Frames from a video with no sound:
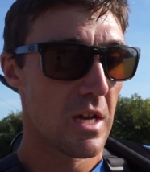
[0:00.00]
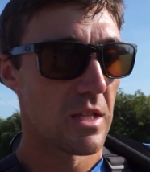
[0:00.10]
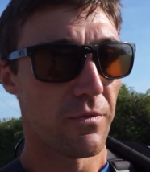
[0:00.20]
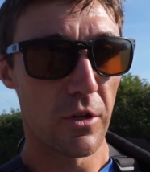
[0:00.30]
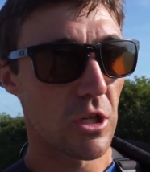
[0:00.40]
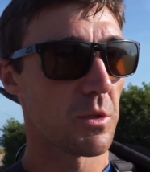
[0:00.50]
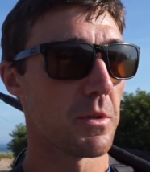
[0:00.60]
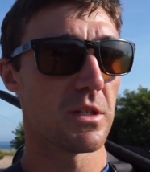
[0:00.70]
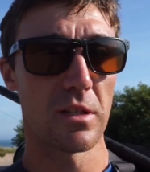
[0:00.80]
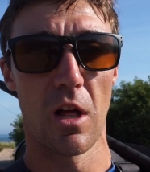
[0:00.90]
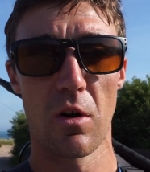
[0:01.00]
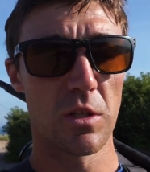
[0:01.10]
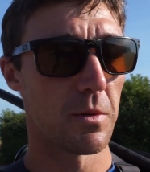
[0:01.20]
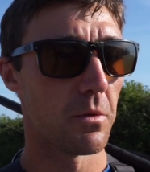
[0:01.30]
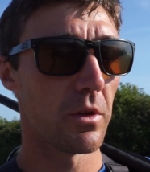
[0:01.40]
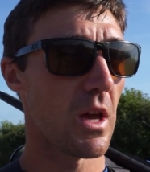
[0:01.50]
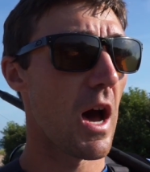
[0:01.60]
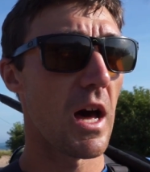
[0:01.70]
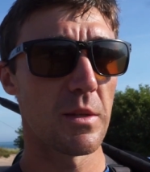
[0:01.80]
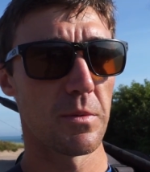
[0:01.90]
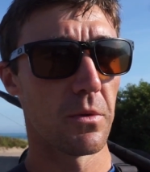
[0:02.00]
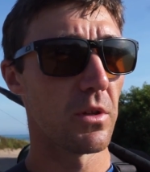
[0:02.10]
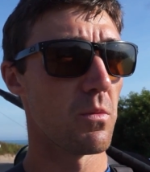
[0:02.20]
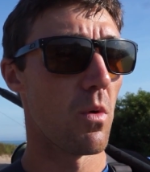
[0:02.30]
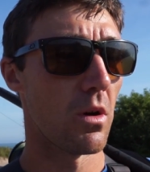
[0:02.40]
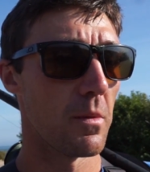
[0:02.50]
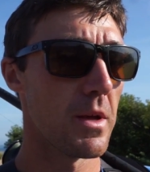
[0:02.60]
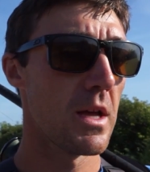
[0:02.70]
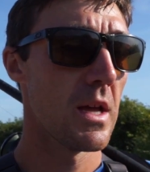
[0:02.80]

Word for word: The fishing's been slow, it's been really hot, it's been really warm,